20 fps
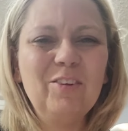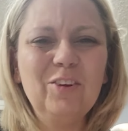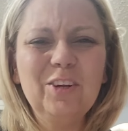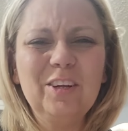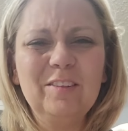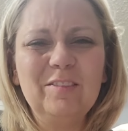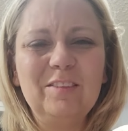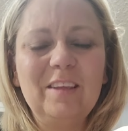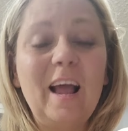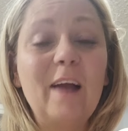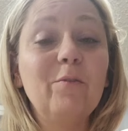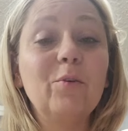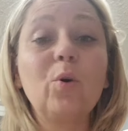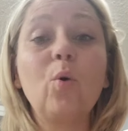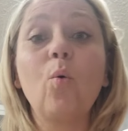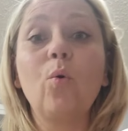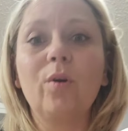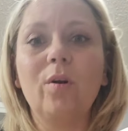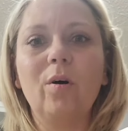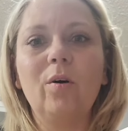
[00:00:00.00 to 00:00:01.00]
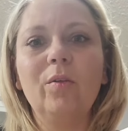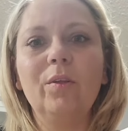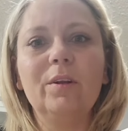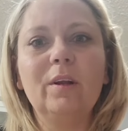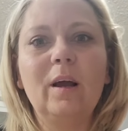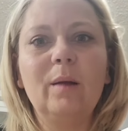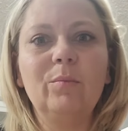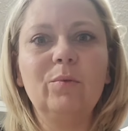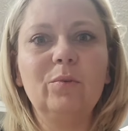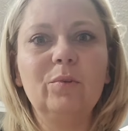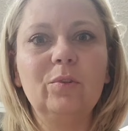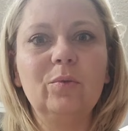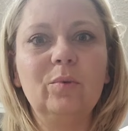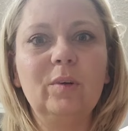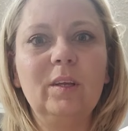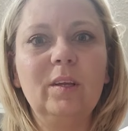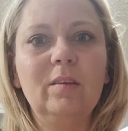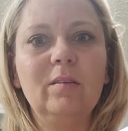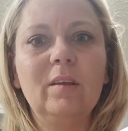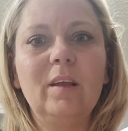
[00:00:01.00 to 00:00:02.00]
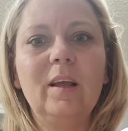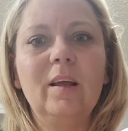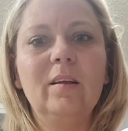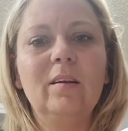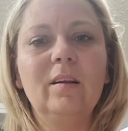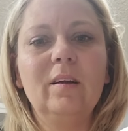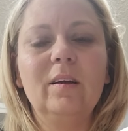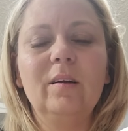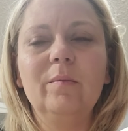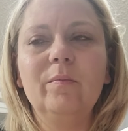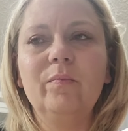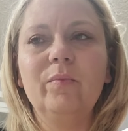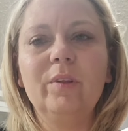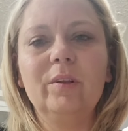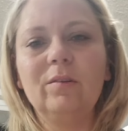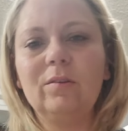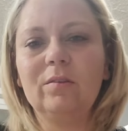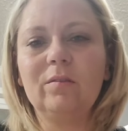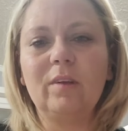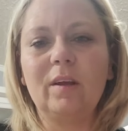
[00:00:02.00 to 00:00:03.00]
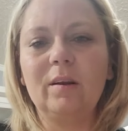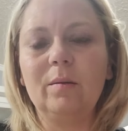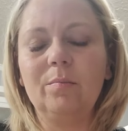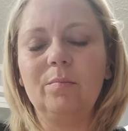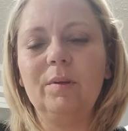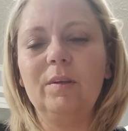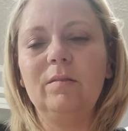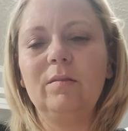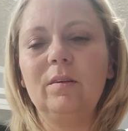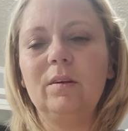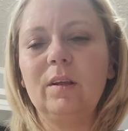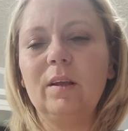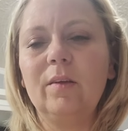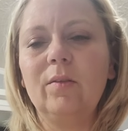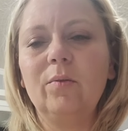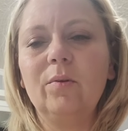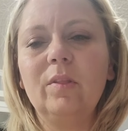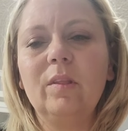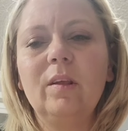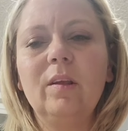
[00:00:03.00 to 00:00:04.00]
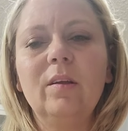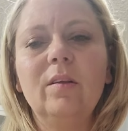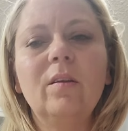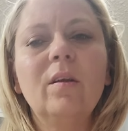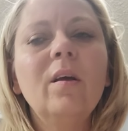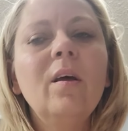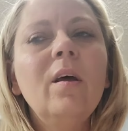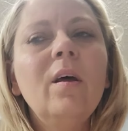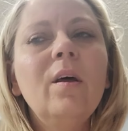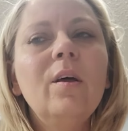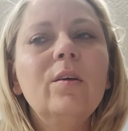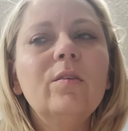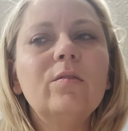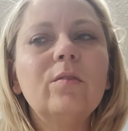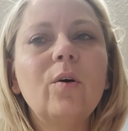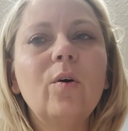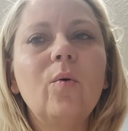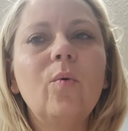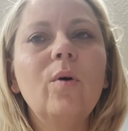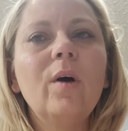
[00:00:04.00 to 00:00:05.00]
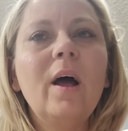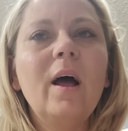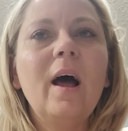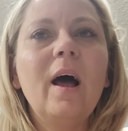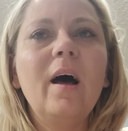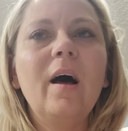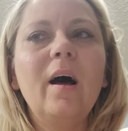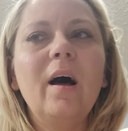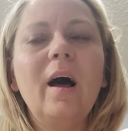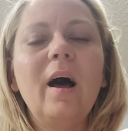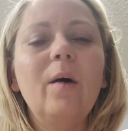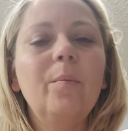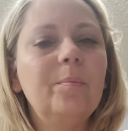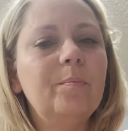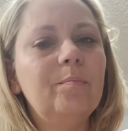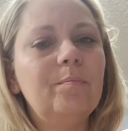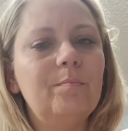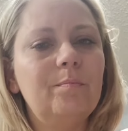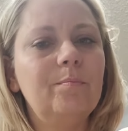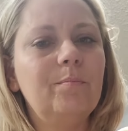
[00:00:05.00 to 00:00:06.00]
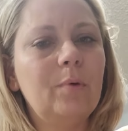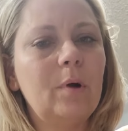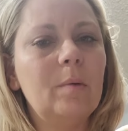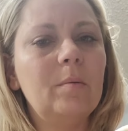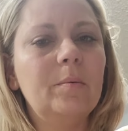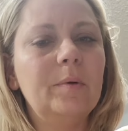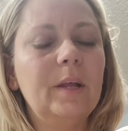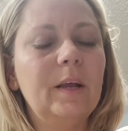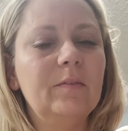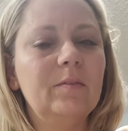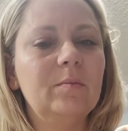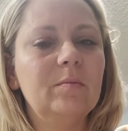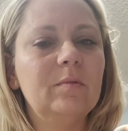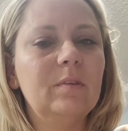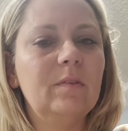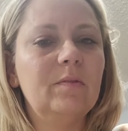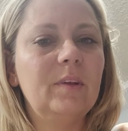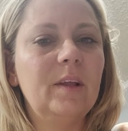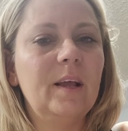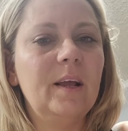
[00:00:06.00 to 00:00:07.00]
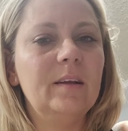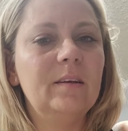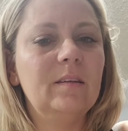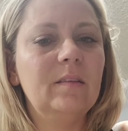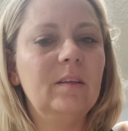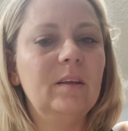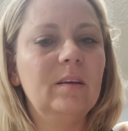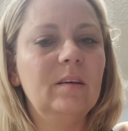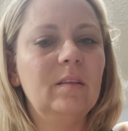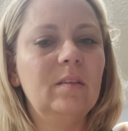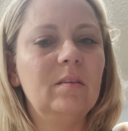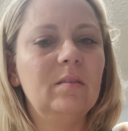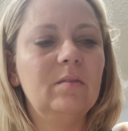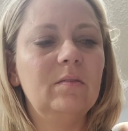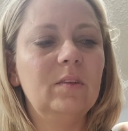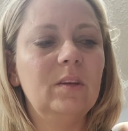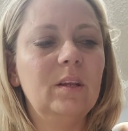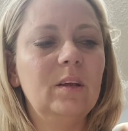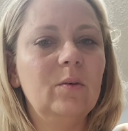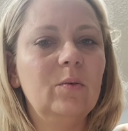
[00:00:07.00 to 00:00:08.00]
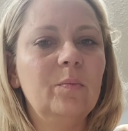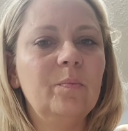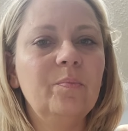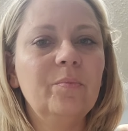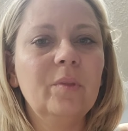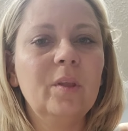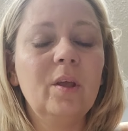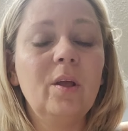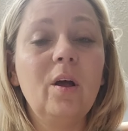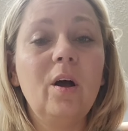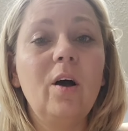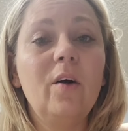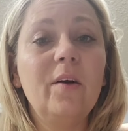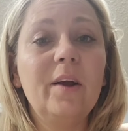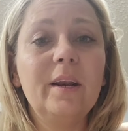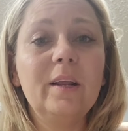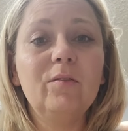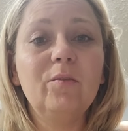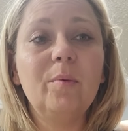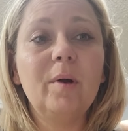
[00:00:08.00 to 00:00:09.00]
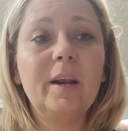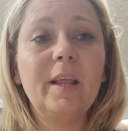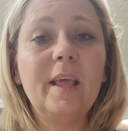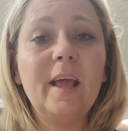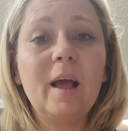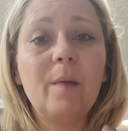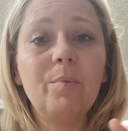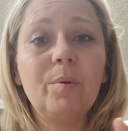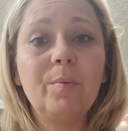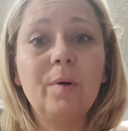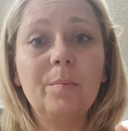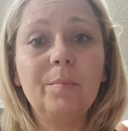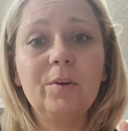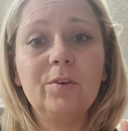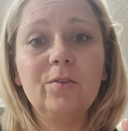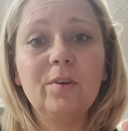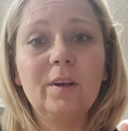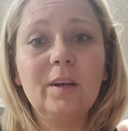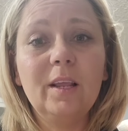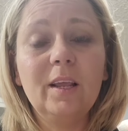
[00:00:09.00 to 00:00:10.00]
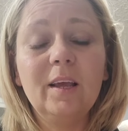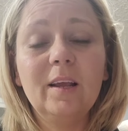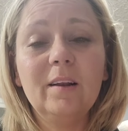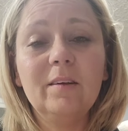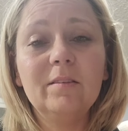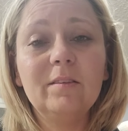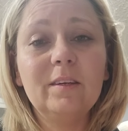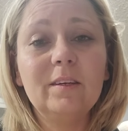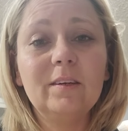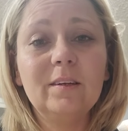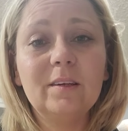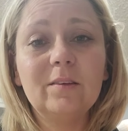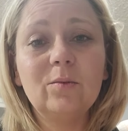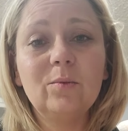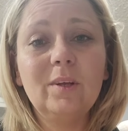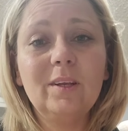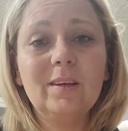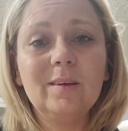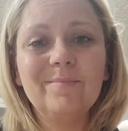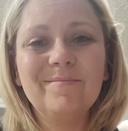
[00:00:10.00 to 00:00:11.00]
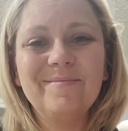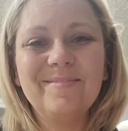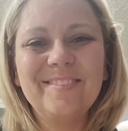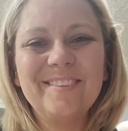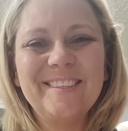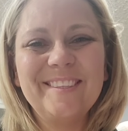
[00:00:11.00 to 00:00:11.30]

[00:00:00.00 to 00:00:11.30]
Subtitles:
look and see. I record all the time during the week, and then just kind of piece it together at the end. So I'll probably have some stuff to add to the end of this video. All right, everybody, happy puppy training, and I'll see y'all next week.